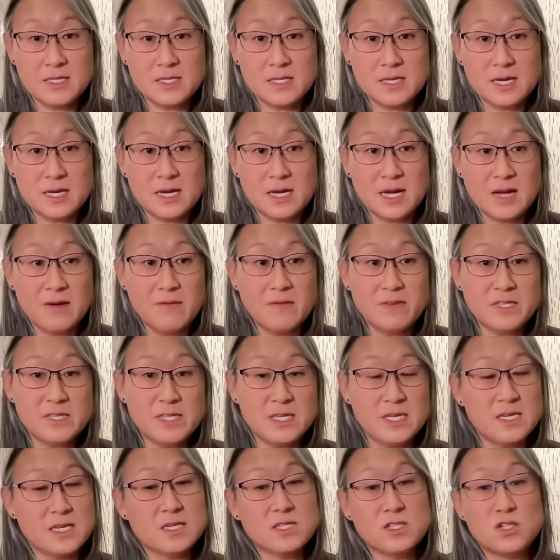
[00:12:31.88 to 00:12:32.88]

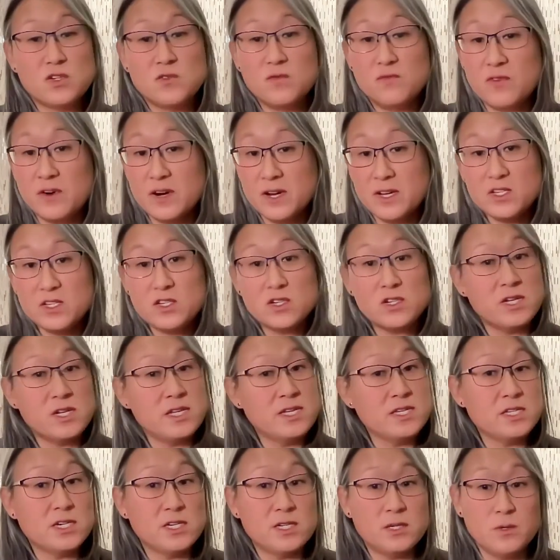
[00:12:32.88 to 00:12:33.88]
obviously, very
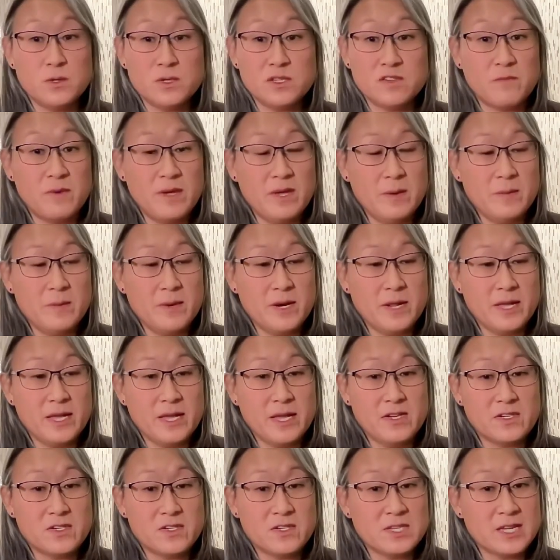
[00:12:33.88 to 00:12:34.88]
judicious use of pain
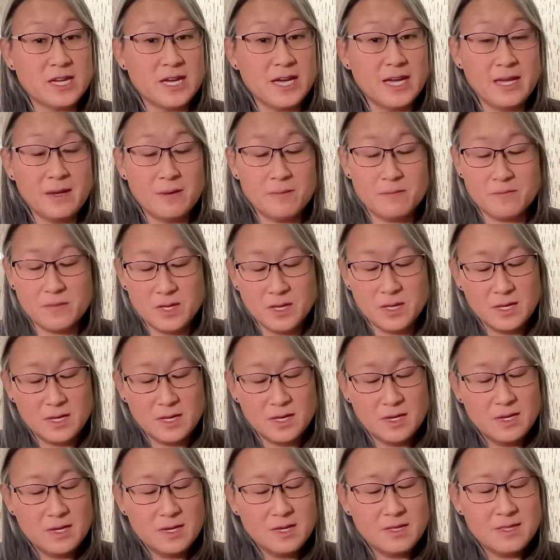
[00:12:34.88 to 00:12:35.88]
medications. I am
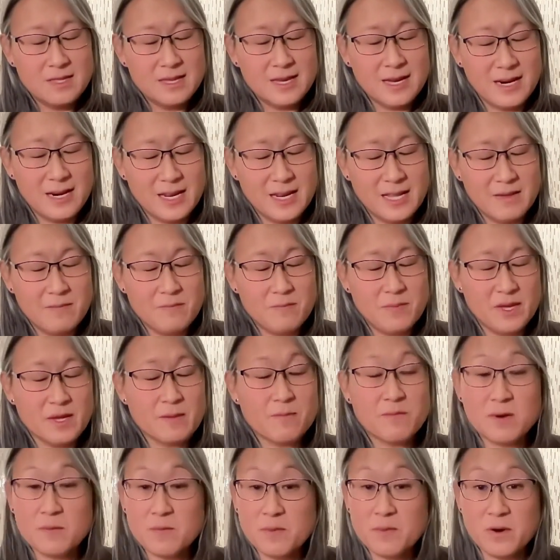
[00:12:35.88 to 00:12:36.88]
not a
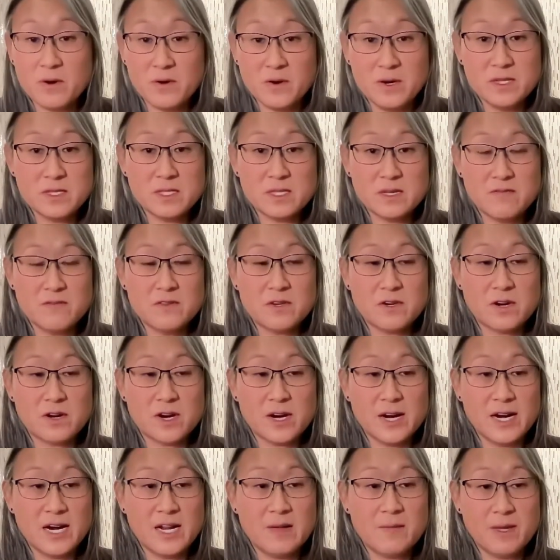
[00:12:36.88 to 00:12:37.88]
big proponent of
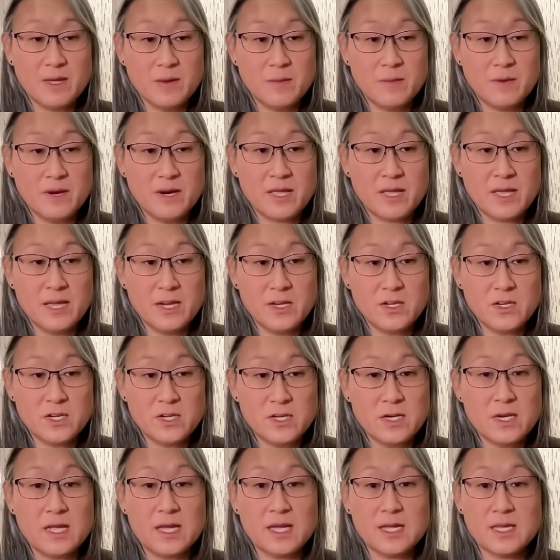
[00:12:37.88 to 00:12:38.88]
narcotic pain
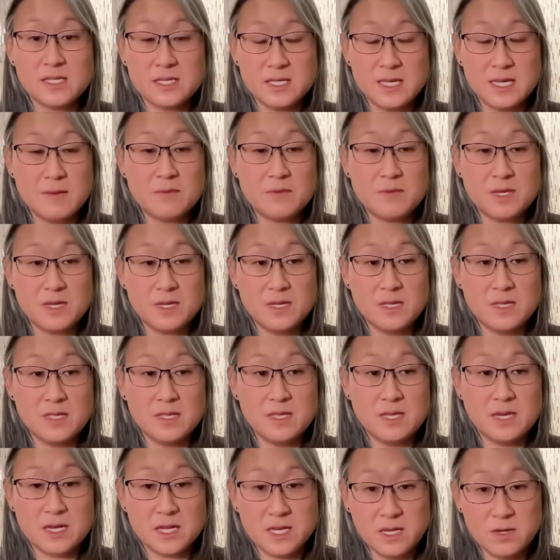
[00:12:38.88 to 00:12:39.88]
medication, except in
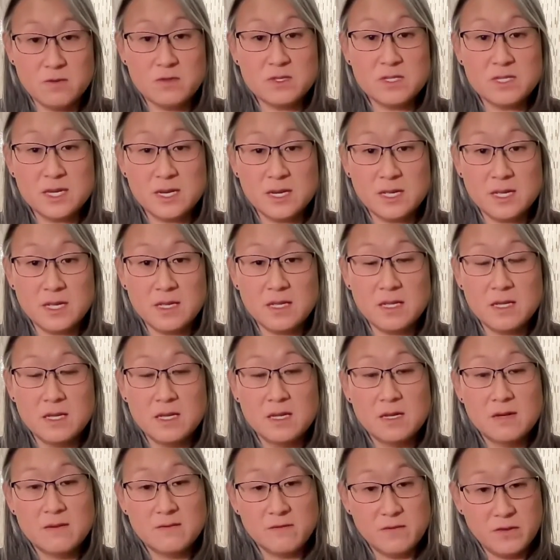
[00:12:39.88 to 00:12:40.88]
the acute setting,
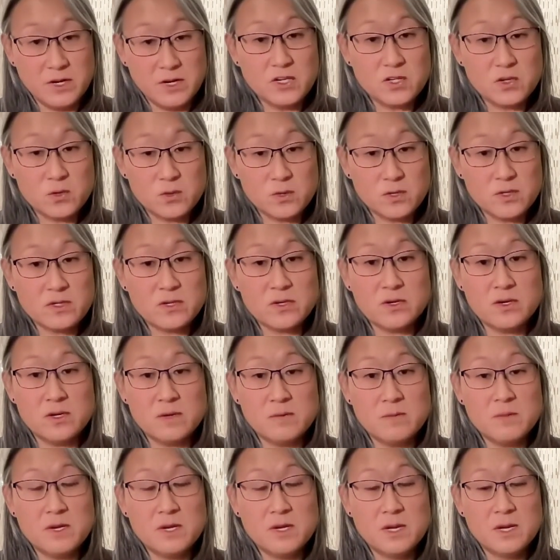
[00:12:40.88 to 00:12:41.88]
very short
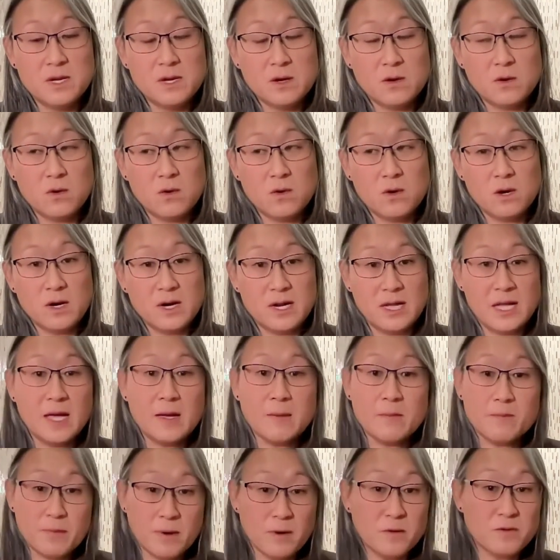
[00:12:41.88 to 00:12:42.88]
term, or
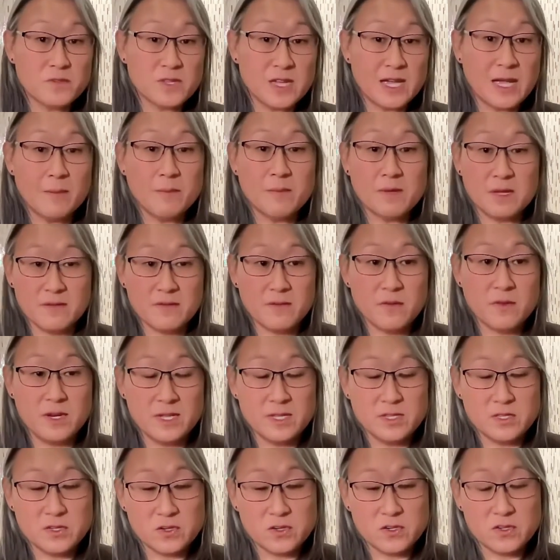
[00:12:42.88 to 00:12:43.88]
post-op if you
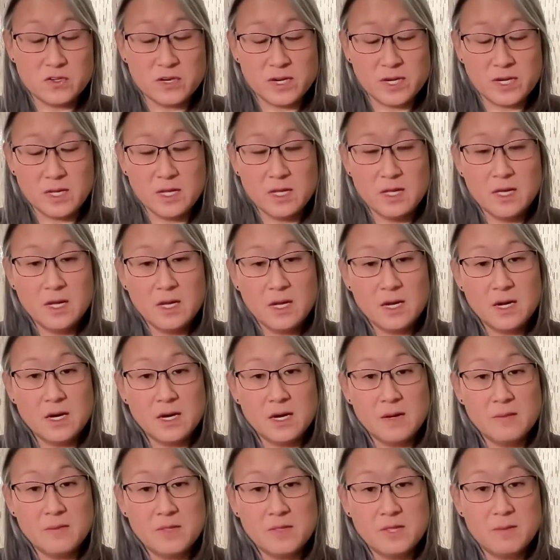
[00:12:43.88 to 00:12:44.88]
need surgery.
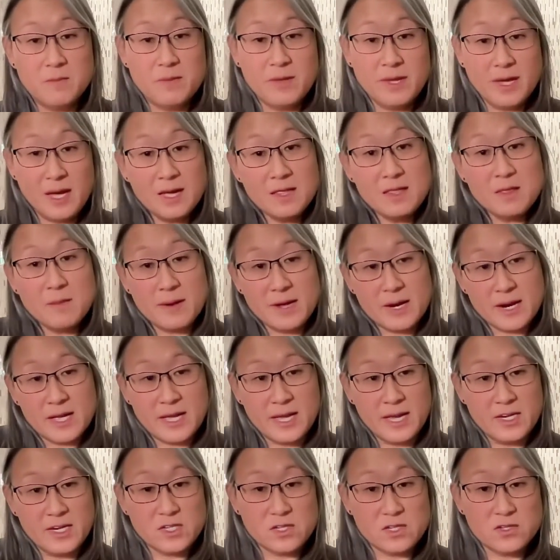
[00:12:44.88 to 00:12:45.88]
Then beyond the
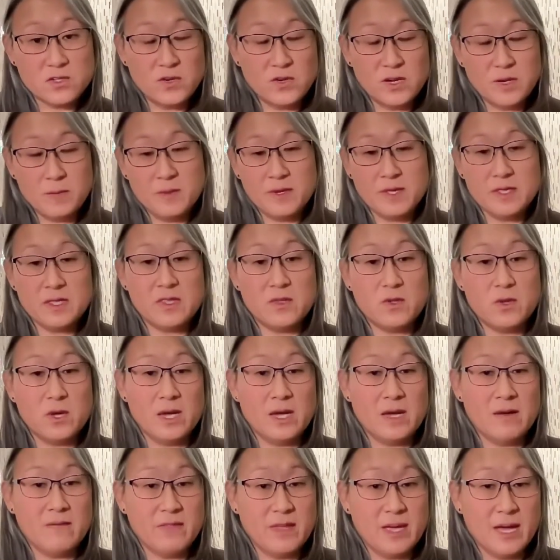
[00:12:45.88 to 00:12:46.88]
medication treatment, you
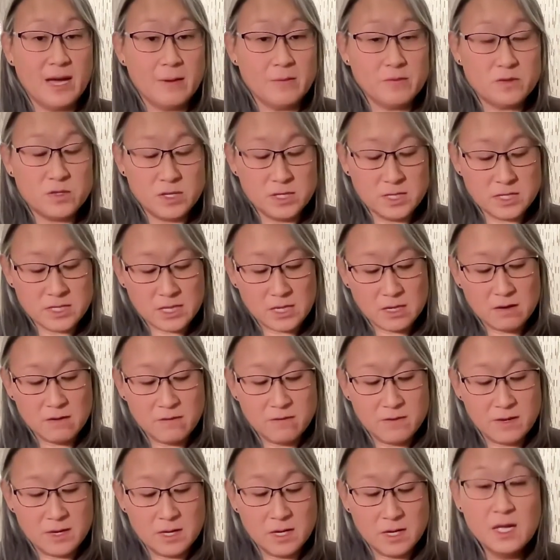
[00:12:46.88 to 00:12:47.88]
have the options
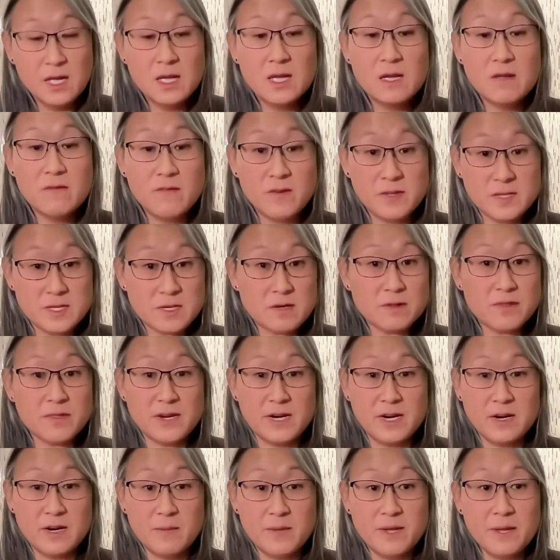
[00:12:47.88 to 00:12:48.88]
of physical
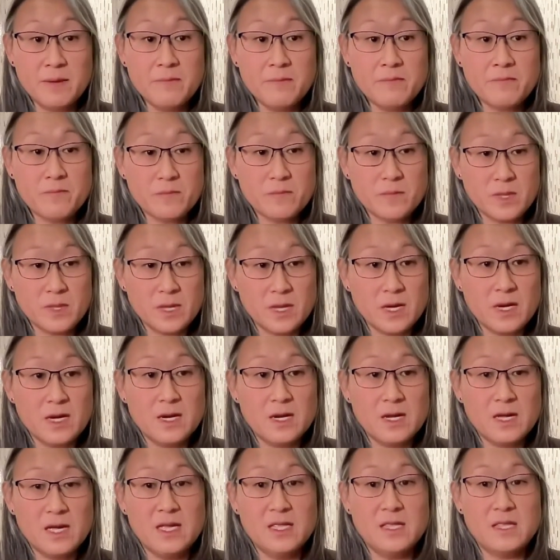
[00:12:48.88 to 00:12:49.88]
therapy.
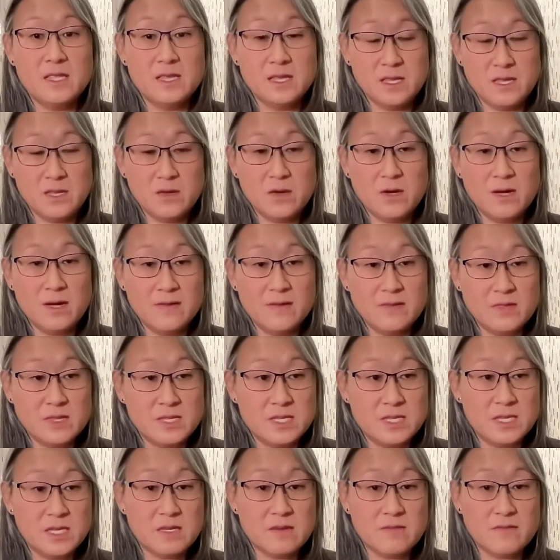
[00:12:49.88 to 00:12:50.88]
You'll have to
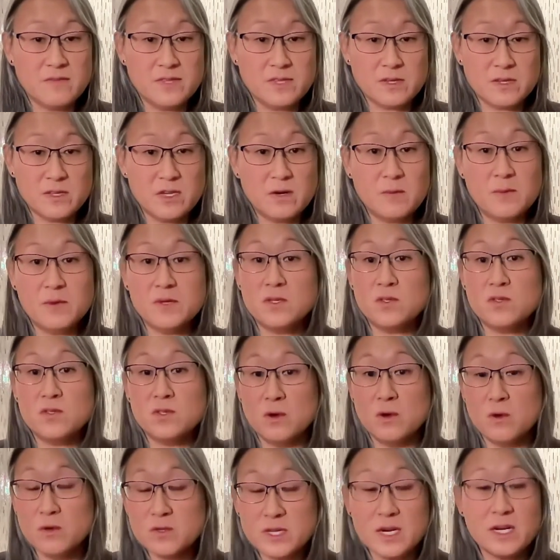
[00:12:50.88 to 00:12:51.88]
seek a physical therapist who
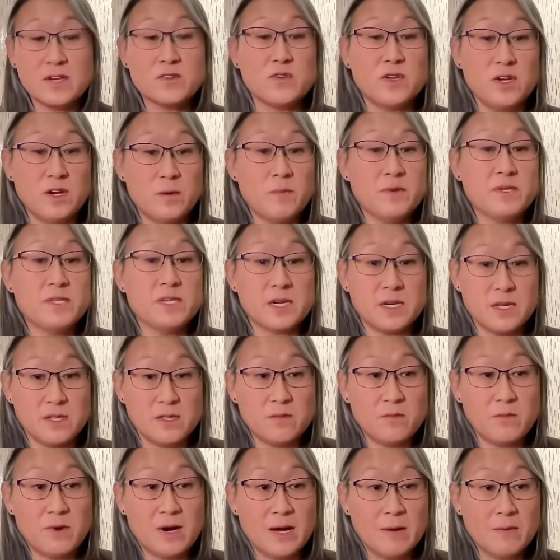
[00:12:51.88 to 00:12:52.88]
knows how to treat your
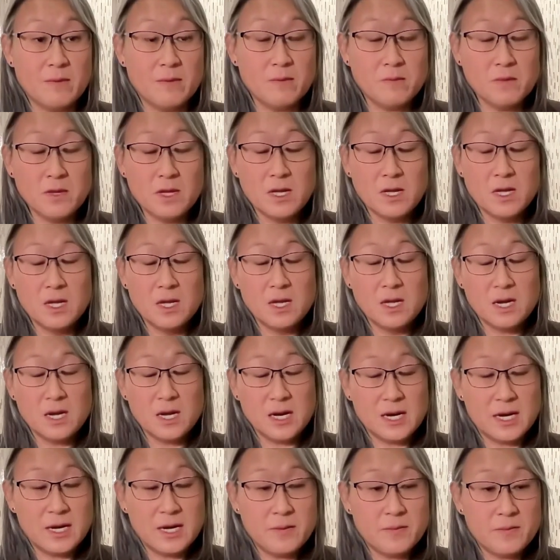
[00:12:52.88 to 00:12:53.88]
particular problem.
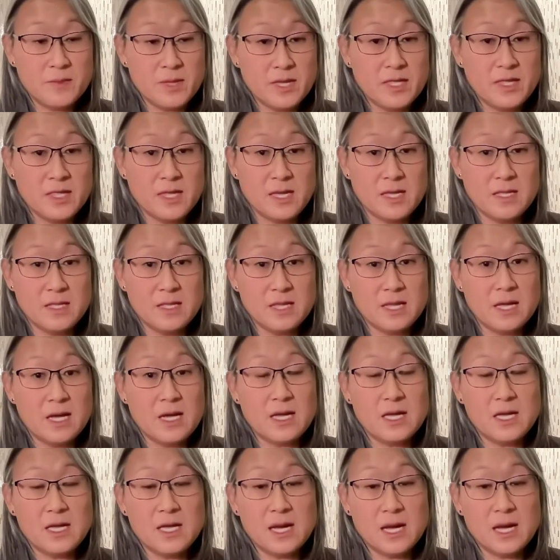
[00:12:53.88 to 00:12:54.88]
And then
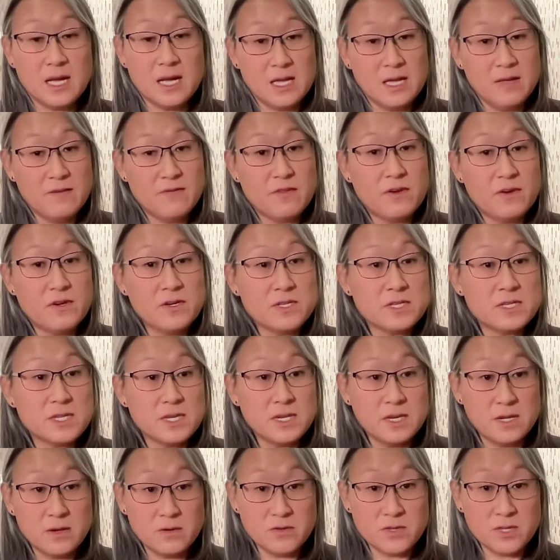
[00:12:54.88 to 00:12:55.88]
if there's
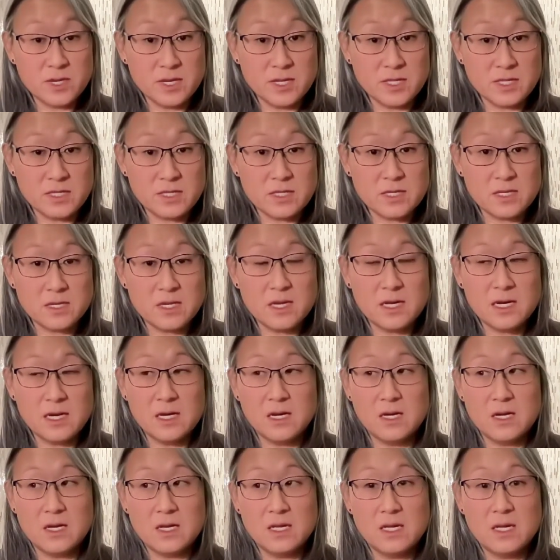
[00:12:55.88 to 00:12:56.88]
stenosis,
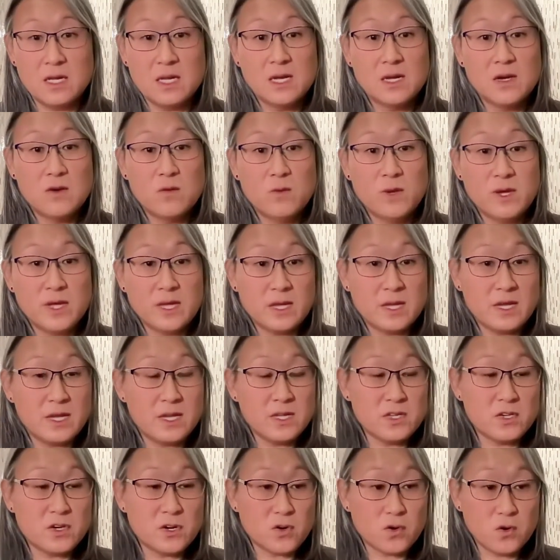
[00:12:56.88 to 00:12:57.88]
we can
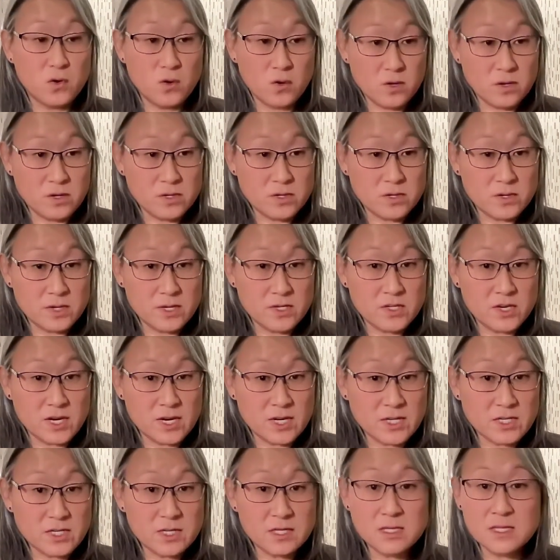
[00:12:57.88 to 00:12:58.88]
consider cortisone
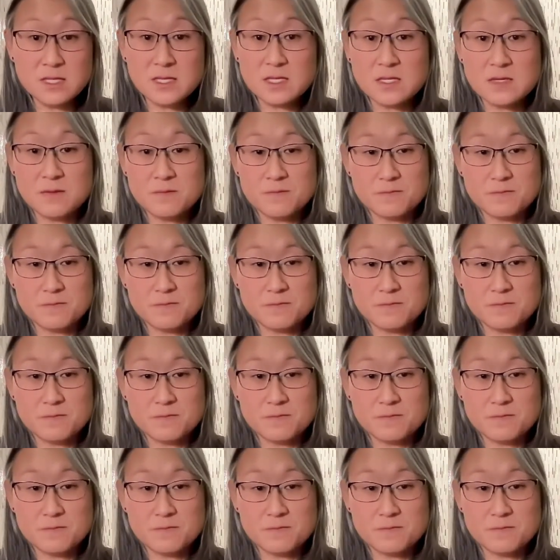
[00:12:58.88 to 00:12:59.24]
injections.